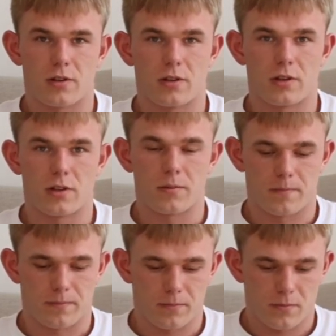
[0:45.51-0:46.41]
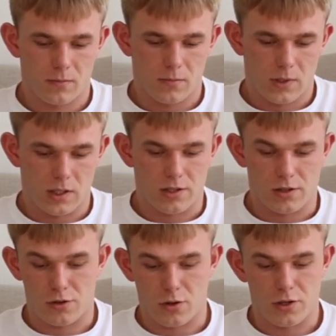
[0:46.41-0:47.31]
it's
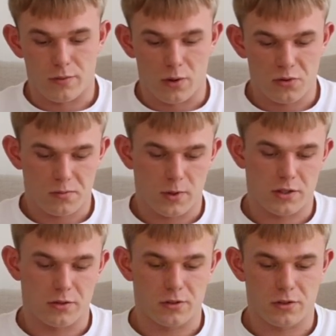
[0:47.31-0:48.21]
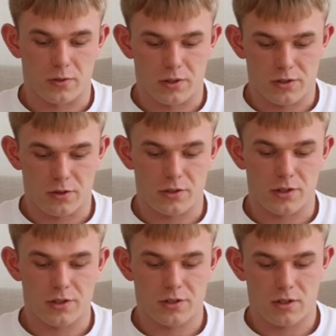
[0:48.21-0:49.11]
a search rows module, so it
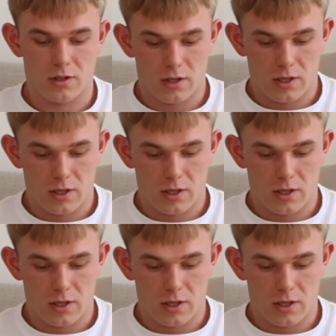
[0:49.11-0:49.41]
searches